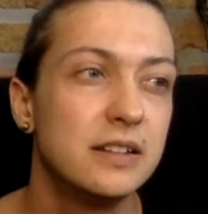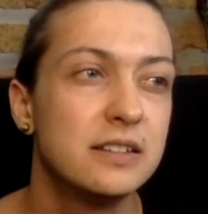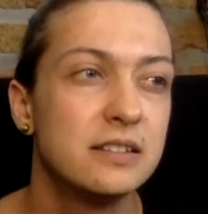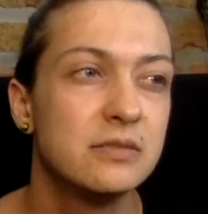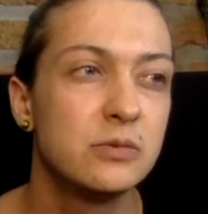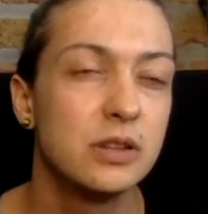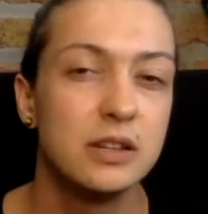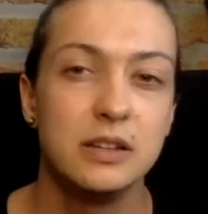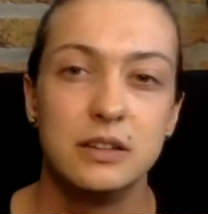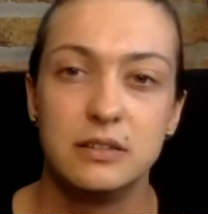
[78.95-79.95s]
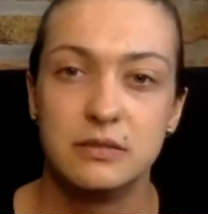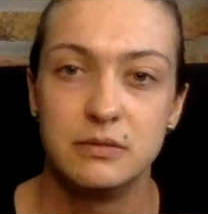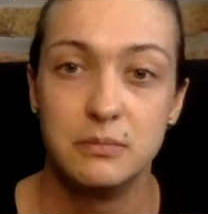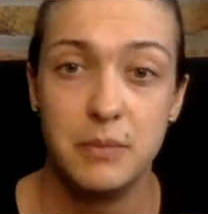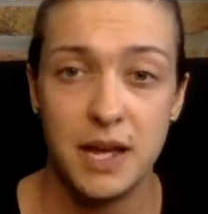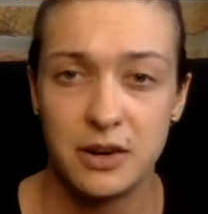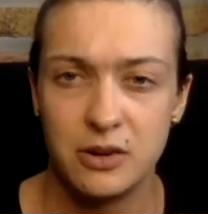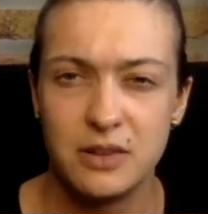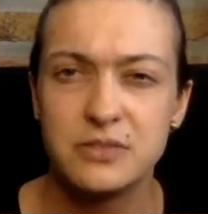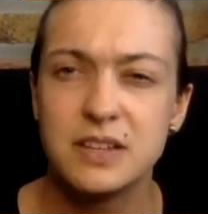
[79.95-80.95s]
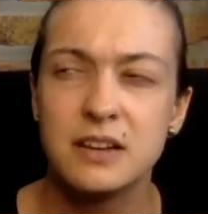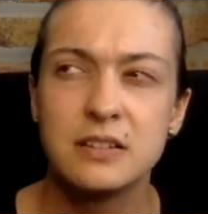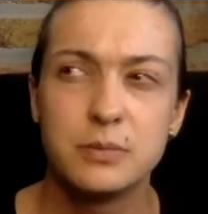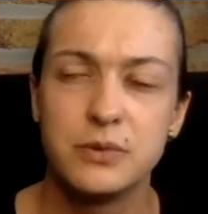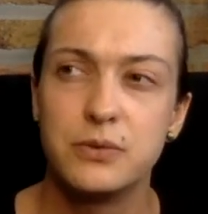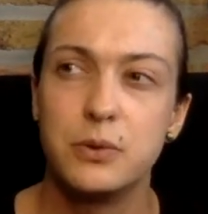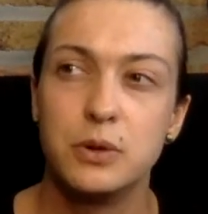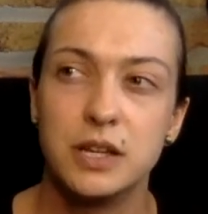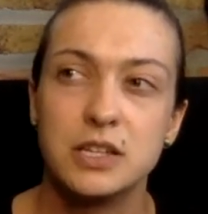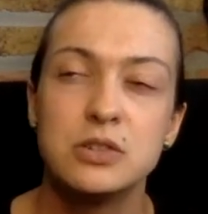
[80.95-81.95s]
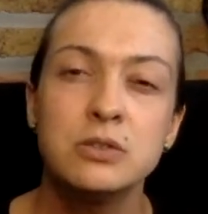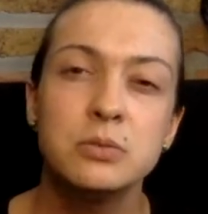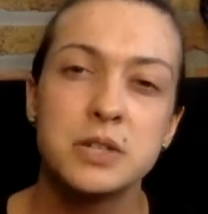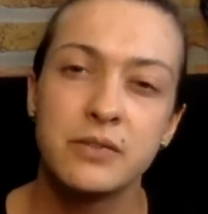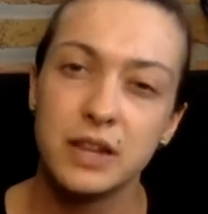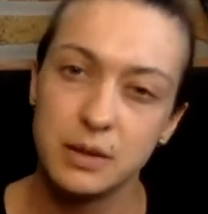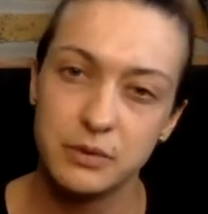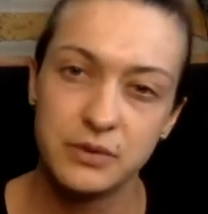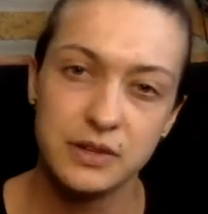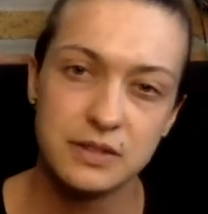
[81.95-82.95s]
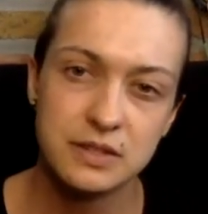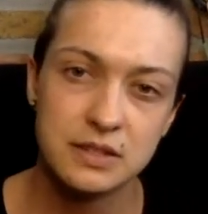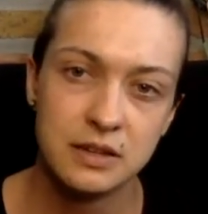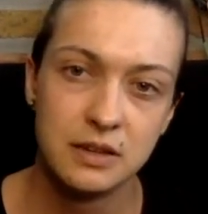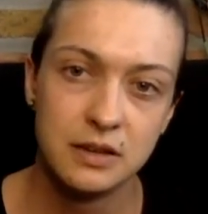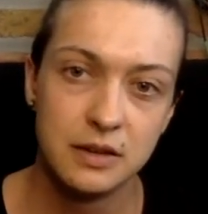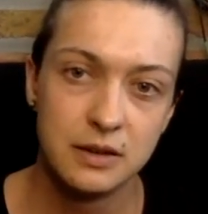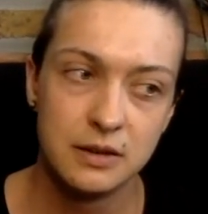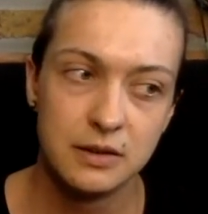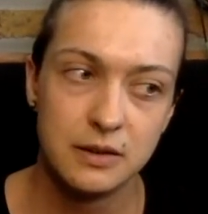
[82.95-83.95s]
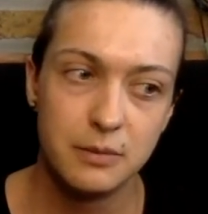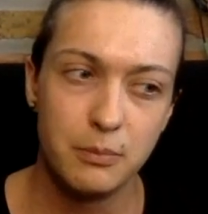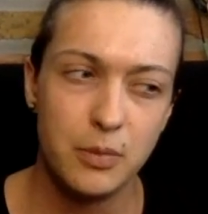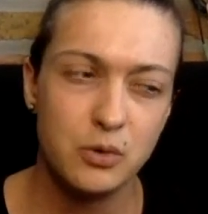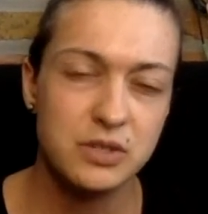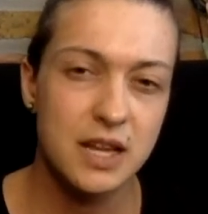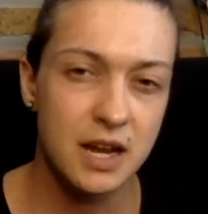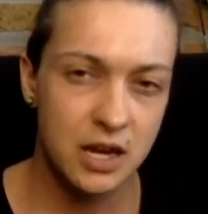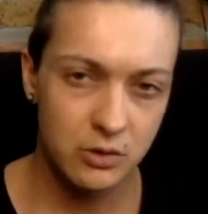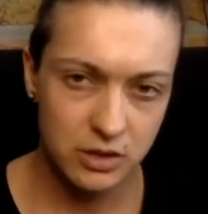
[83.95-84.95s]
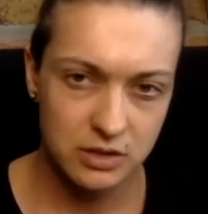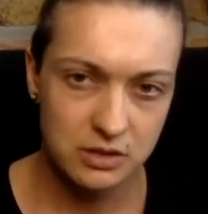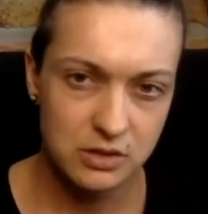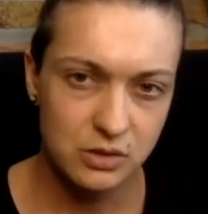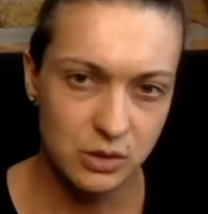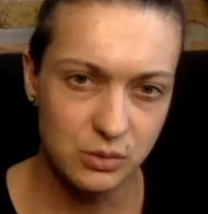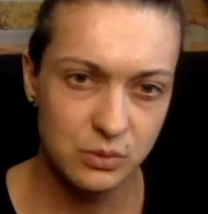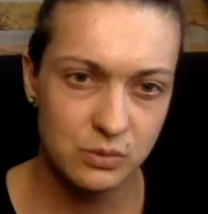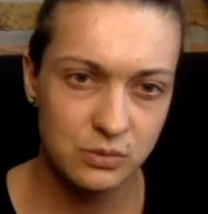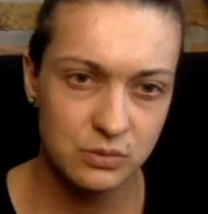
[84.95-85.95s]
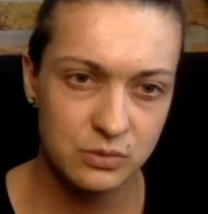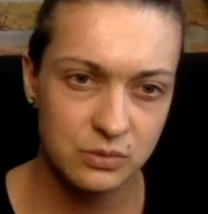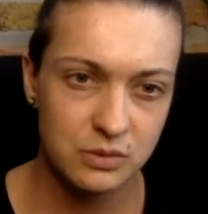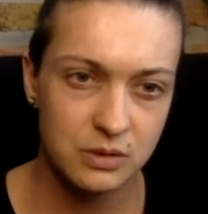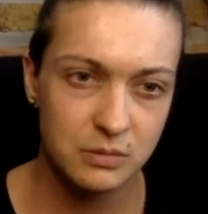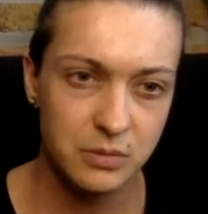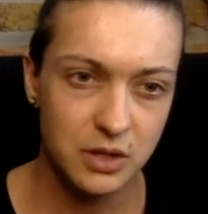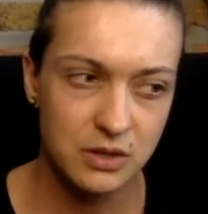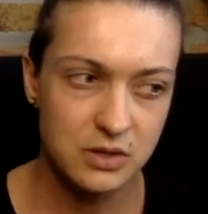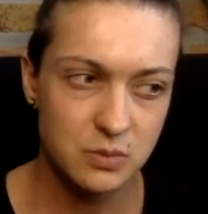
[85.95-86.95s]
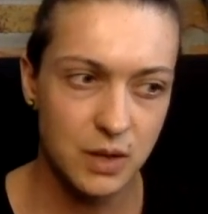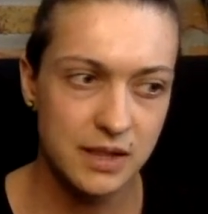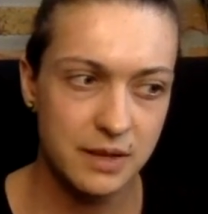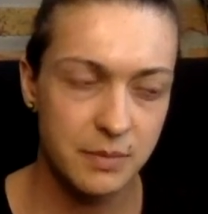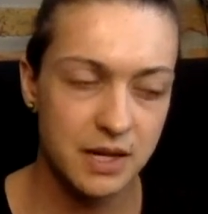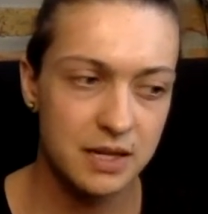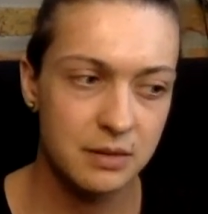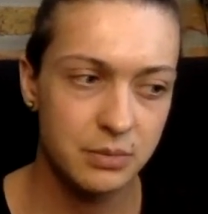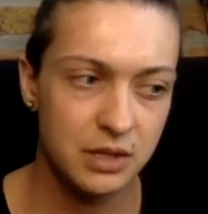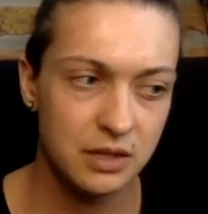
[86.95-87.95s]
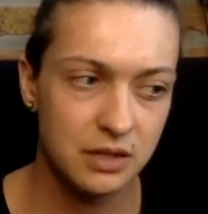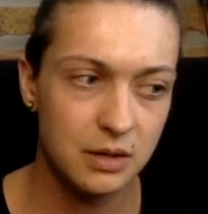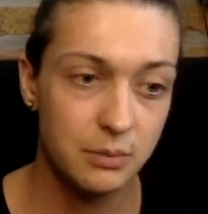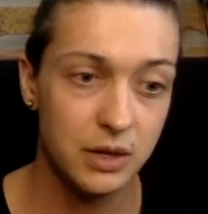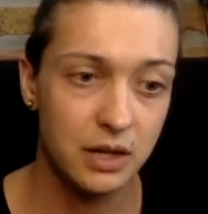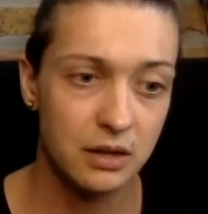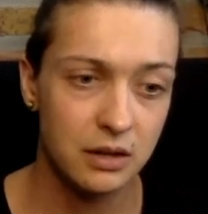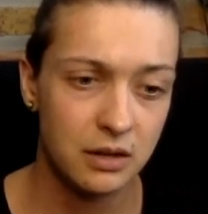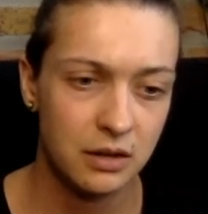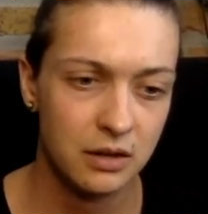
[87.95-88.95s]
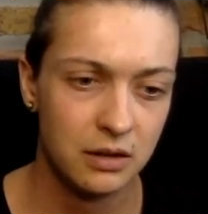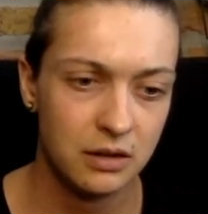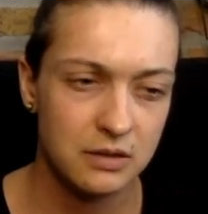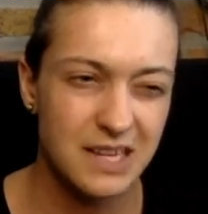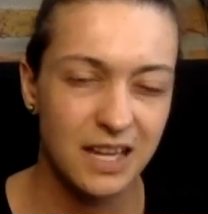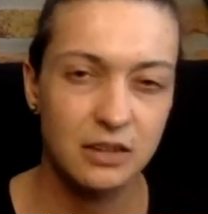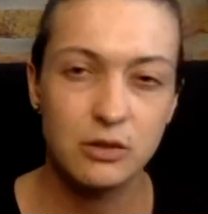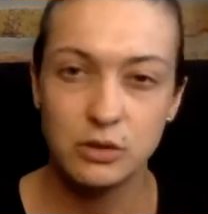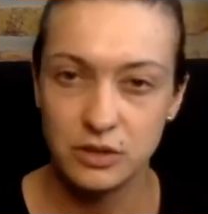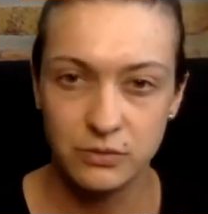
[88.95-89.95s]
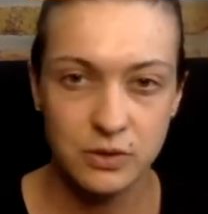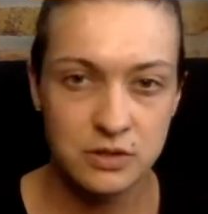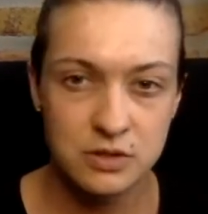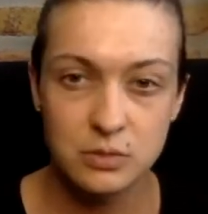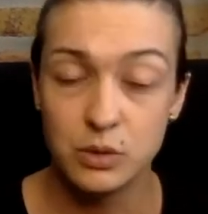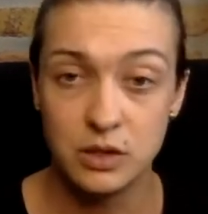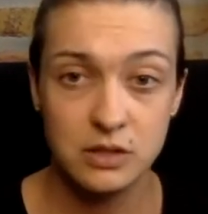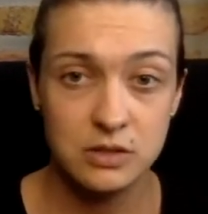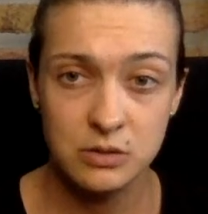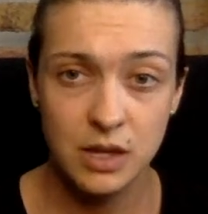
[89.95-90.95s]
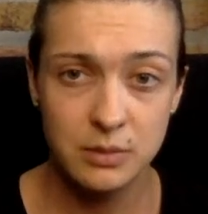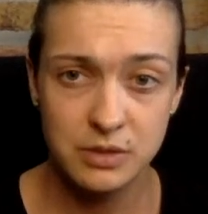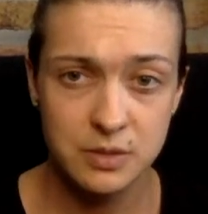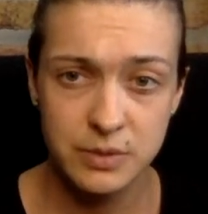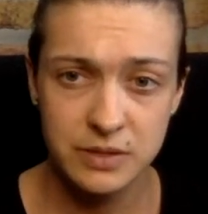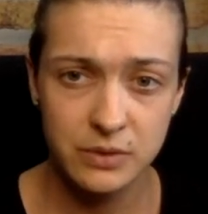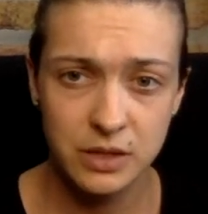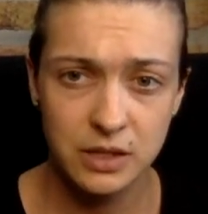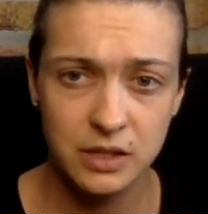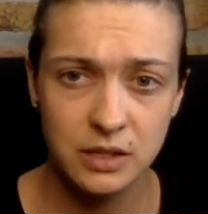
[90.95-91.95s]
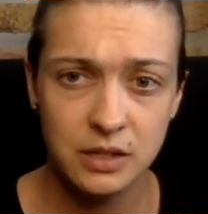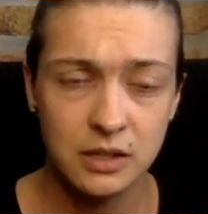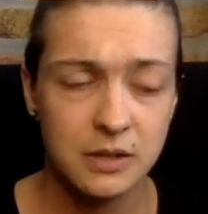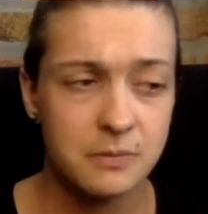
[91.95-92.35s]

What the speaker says: it doesn't really matter. I've said it before, like choose whichever label feels most accurate to you, because while there might not be a big technical difference with these two labels specifically,